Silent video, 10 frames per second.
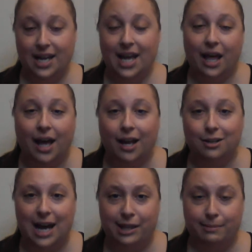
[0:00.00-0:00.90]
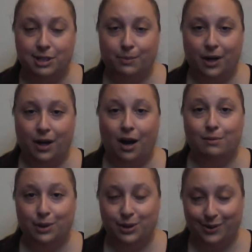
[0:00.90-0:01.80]
and that allowed them to bring on
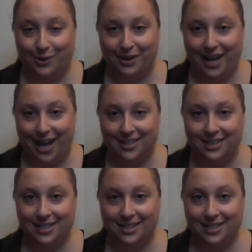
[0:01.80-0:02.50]
musical guests.